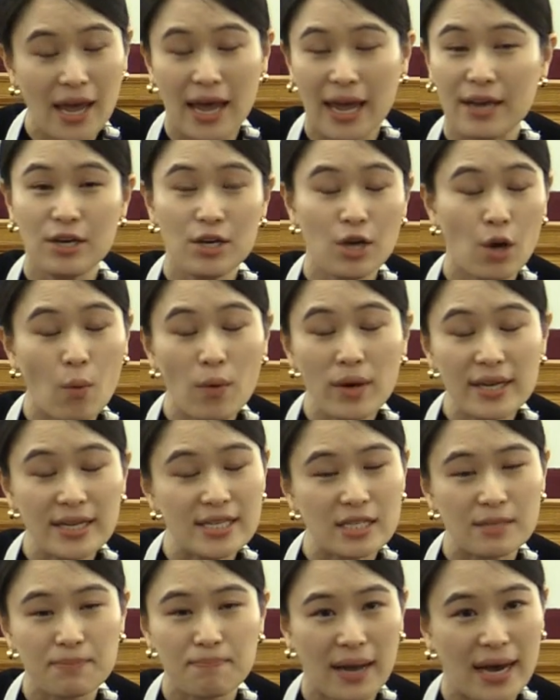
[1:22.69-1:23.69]
and no one
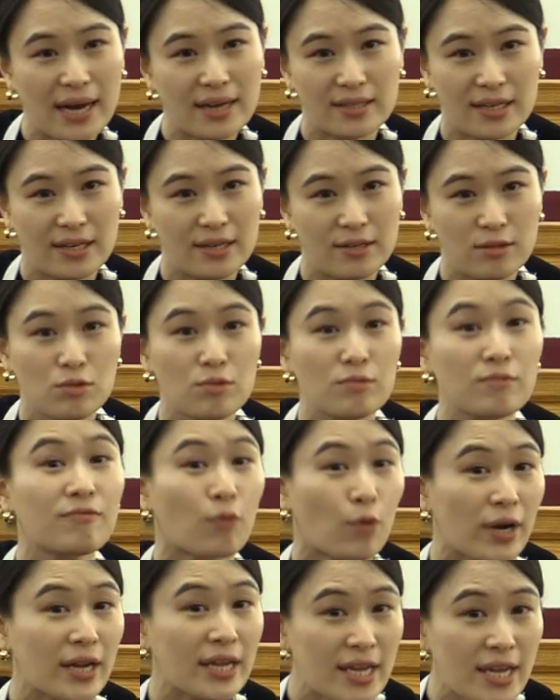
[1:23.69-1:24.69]
expected
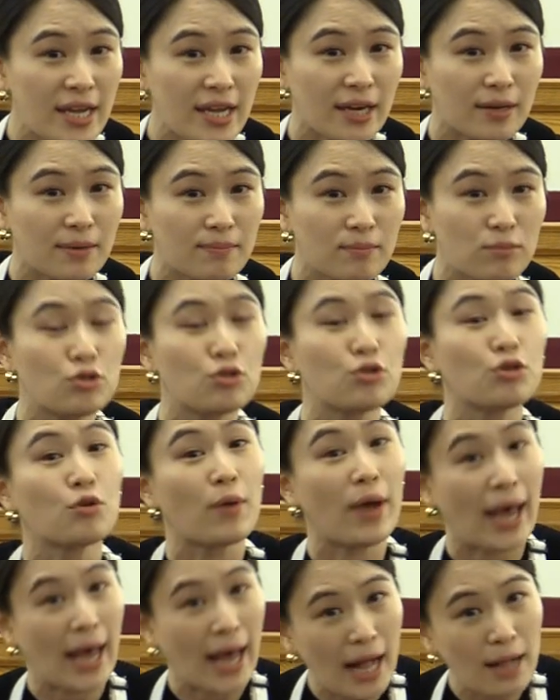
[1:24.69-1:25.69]
for him to
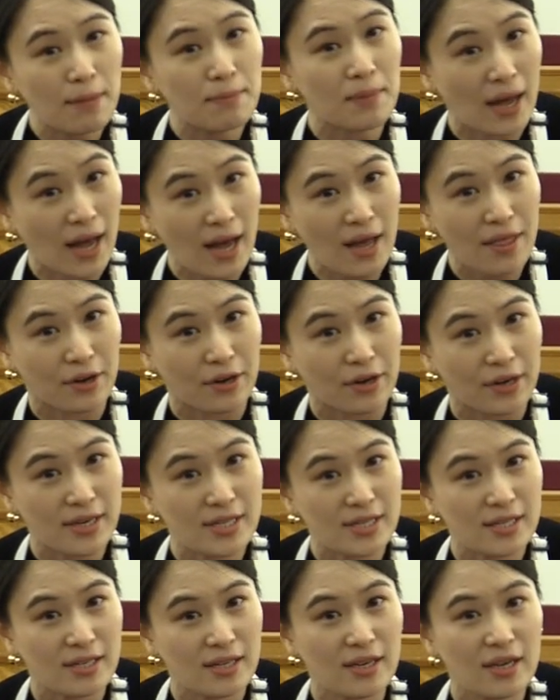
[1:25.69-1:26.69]
help
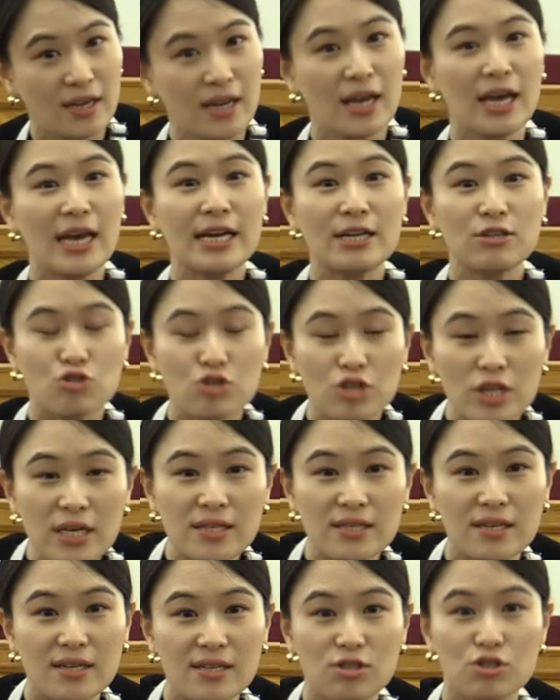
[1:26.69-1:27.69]
others,
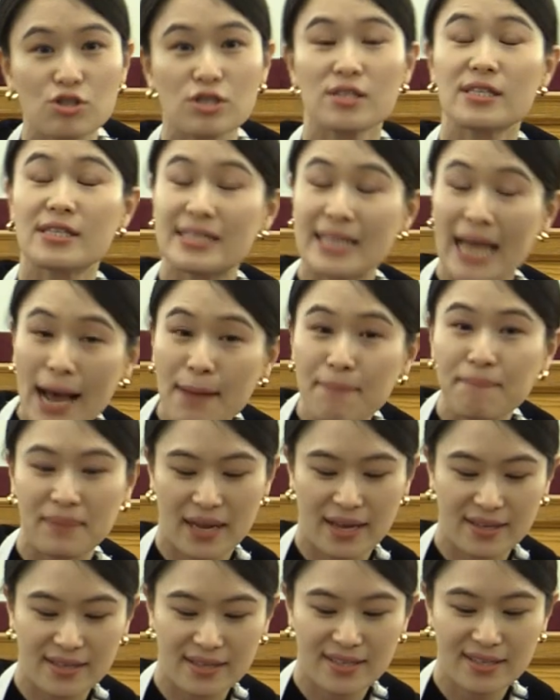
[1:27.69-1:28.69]
Jesus just stepped in